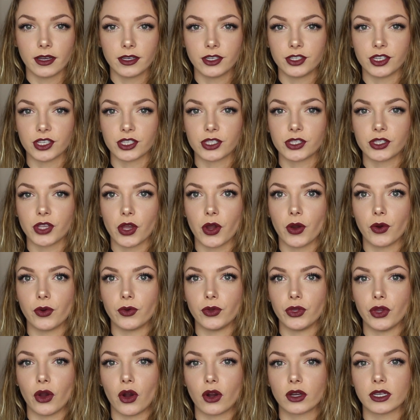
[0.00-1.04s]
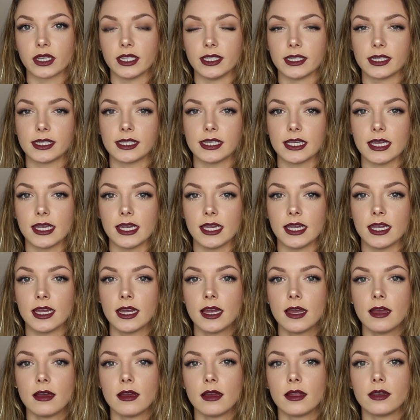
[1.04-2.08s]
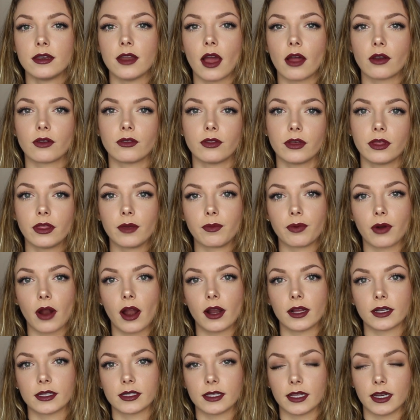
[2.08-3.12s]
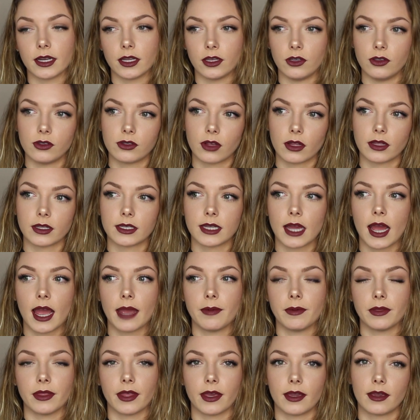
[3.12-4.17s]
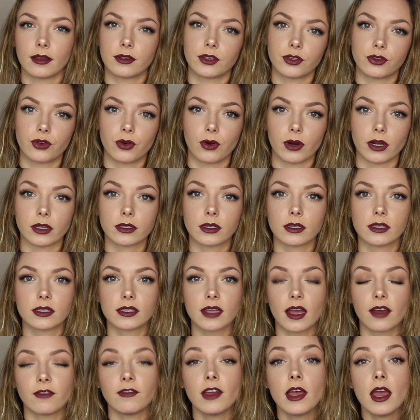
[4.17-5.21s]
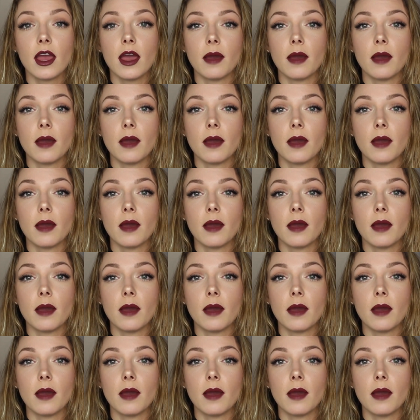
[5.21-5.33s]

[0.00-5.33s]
just so y'all can see not only the products that I use all the time in like tutorials and stuff,